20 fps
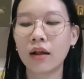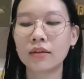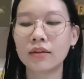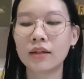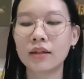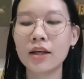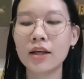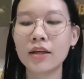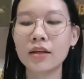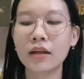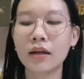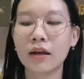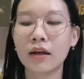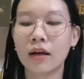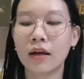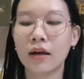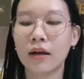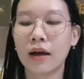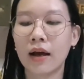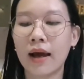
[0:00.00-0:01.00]
they
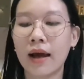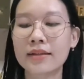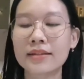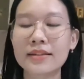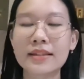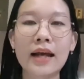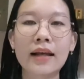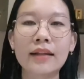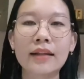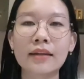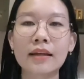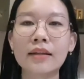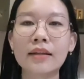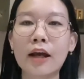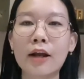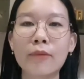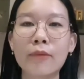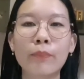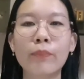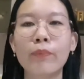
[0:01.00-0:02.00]
excited
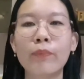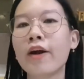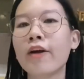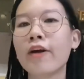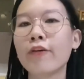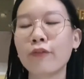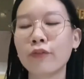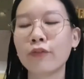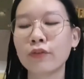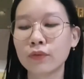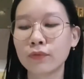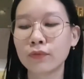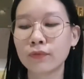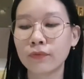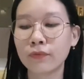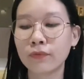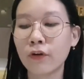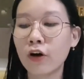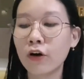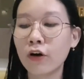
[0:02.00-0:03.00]
and pray
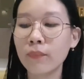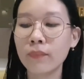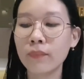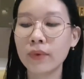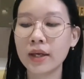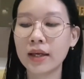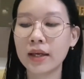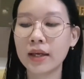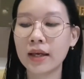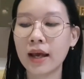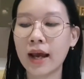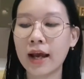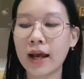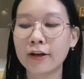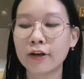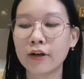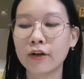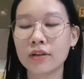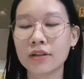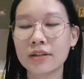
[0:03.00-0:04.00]
for me
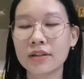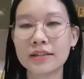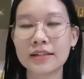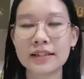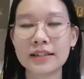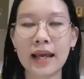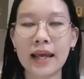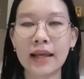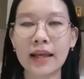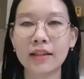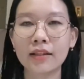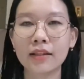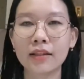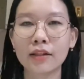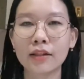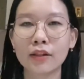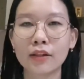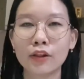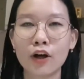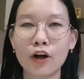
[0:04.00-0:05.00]
and say
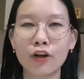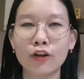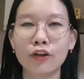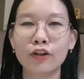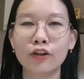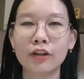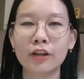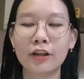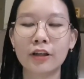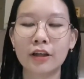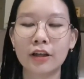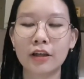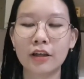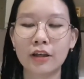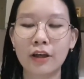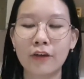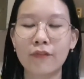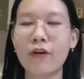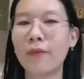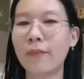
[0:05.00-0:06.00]
don't
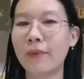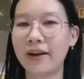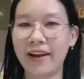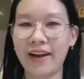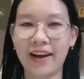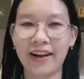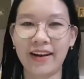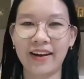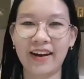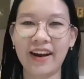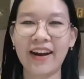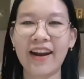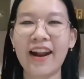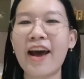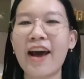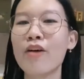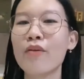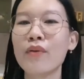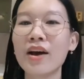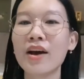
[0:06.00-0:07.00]
give up again, and
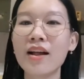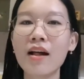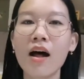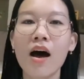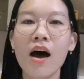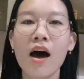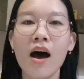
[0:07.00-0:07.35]
I will